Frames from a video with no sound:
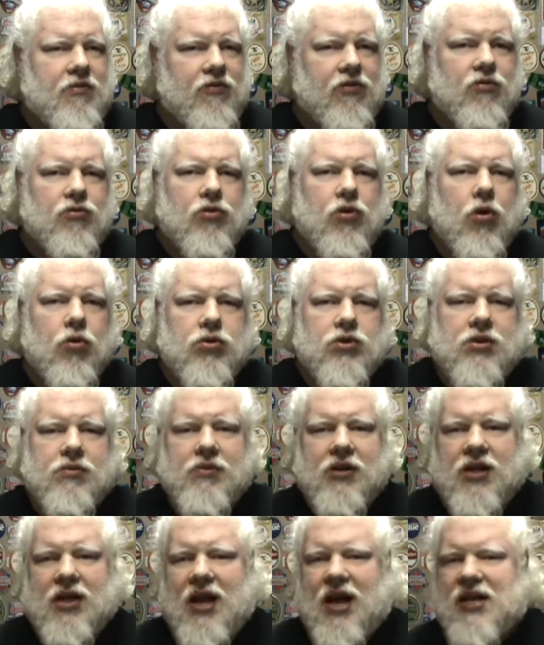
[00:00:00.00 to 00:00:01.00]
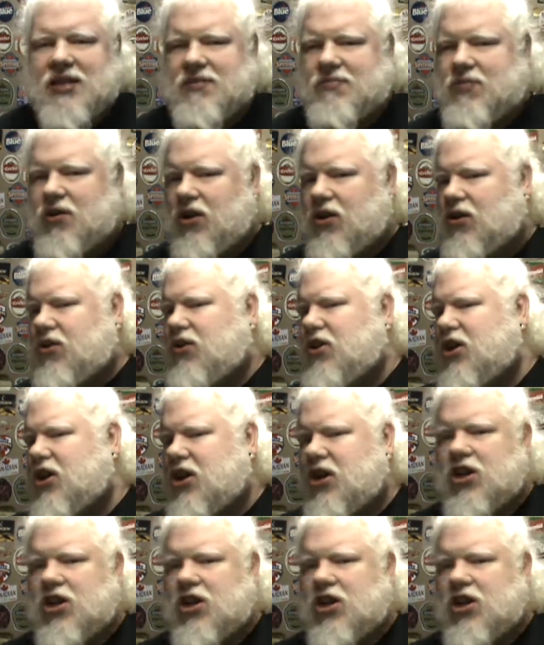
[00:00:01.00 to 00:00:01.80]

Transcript: If you know somebody that has a bottle,